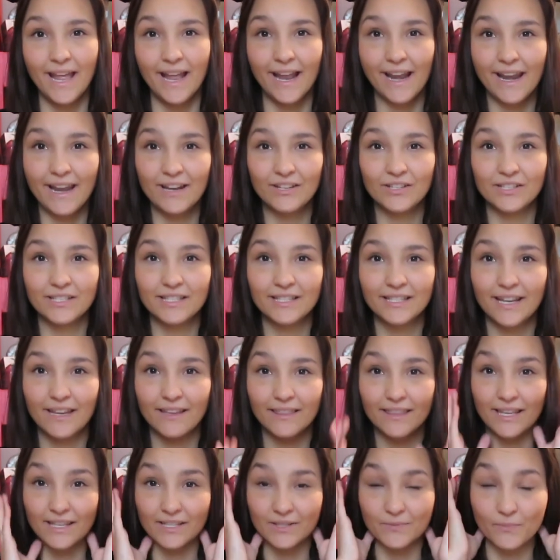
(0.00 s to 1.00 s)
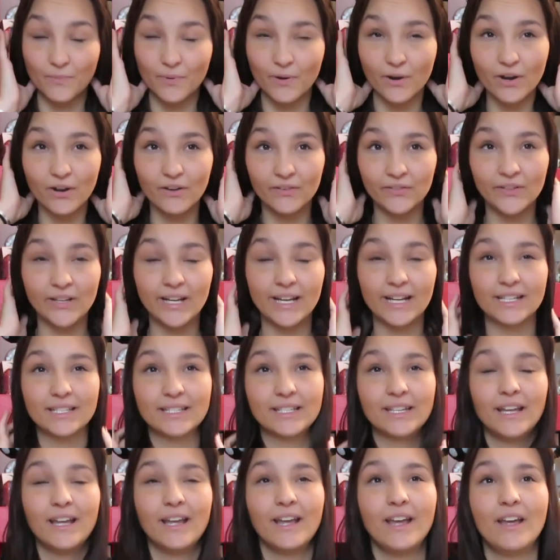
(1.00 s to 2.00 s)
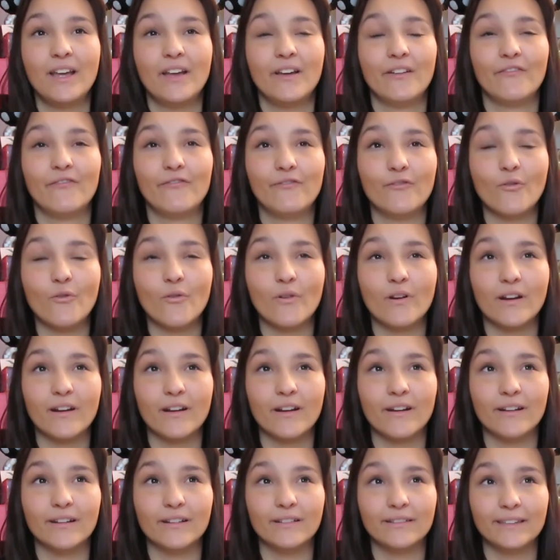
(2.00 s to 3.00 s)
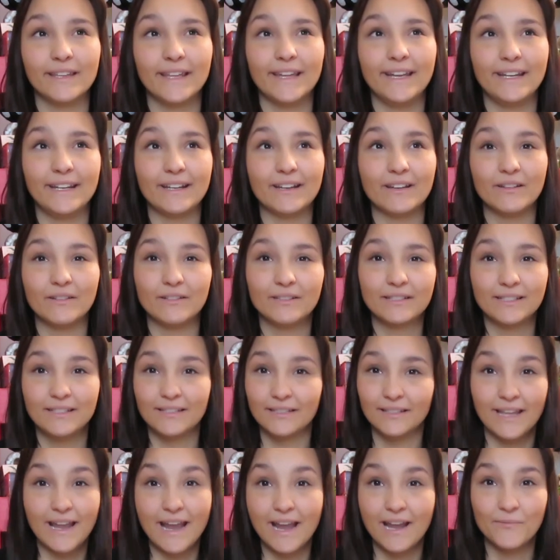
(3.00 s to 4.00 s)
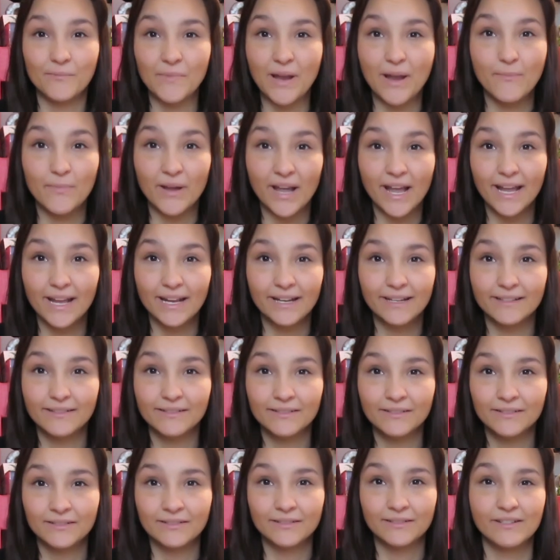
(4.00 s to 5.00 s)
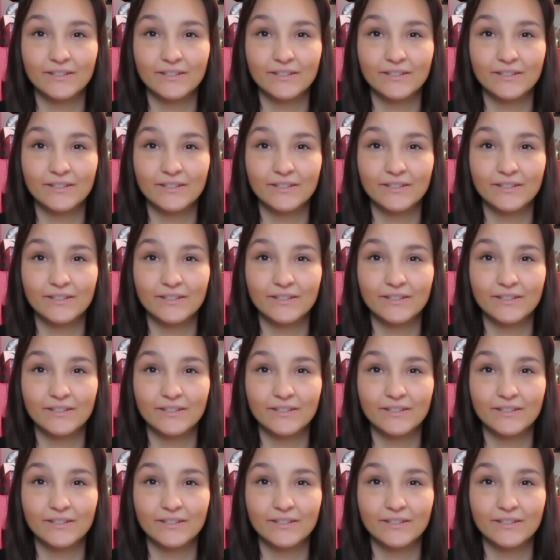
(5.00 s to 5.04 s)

And I just think that's perfect for like to lay on my bed,